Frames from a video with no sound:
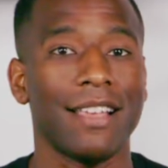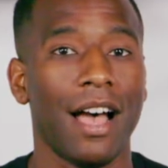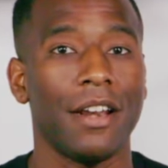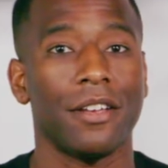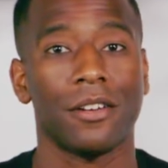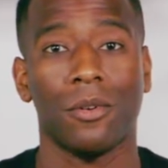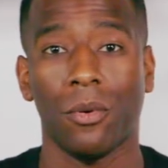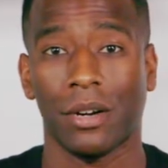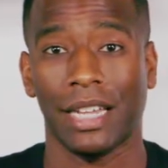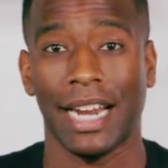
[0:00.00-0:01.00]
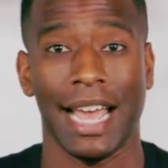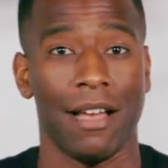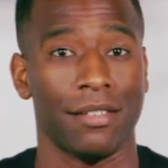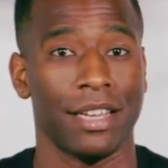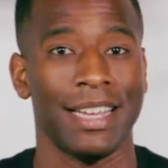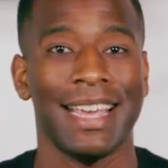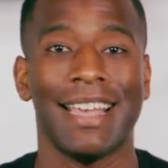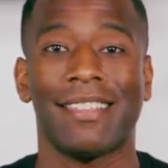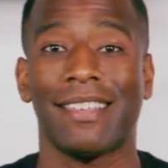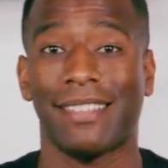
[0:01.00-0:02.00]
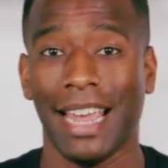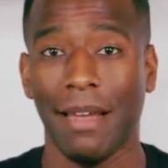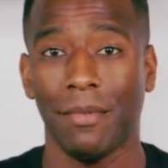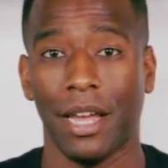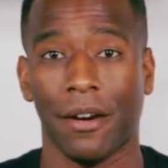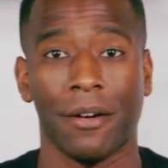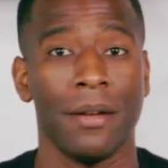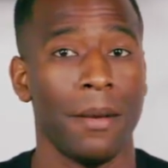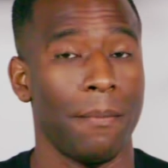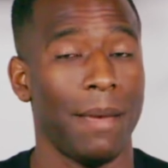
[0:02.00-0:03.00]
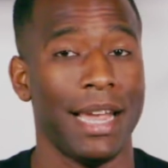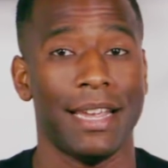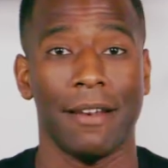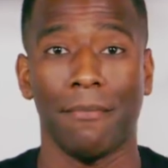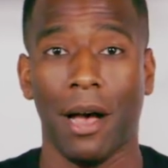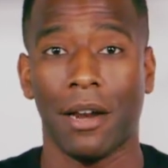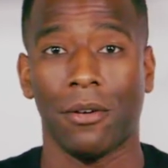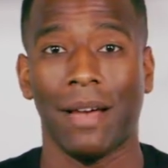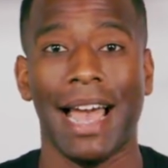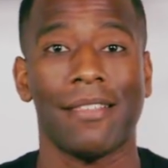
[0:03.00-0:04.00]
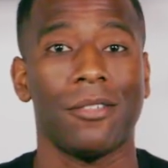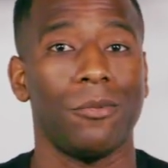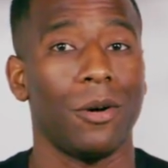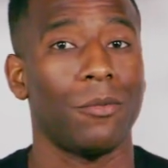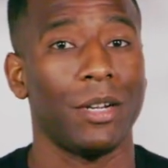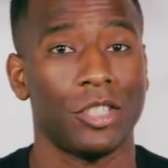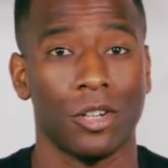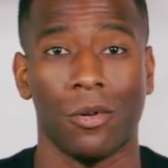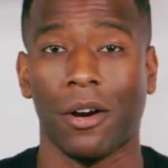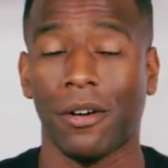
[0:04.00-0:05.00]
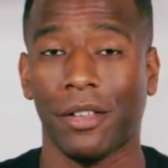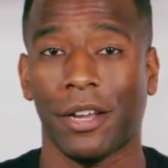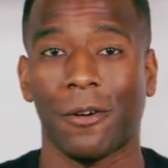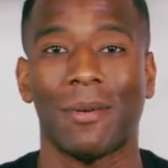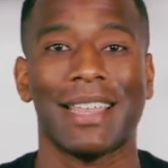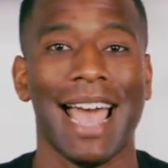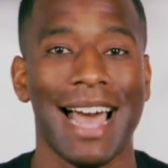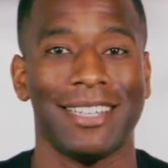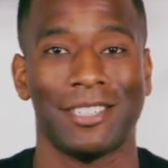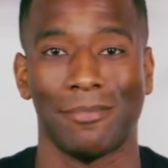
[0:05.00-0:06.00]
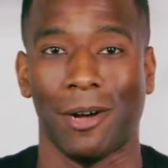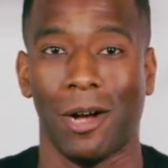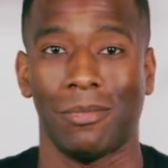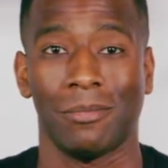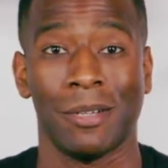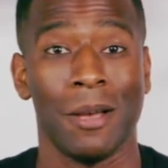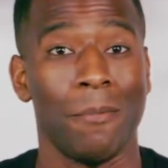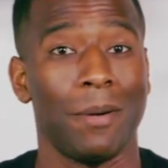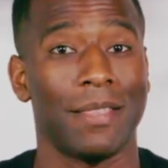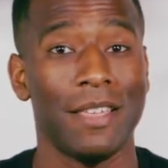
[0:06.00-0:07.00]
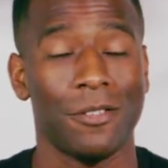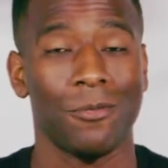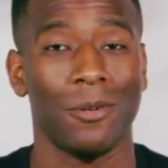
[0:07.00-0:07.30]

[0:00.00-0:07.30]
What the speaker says: Honda Accord light housing is the same year, make, and model as the one we showed earlier with a halogen bulb, but this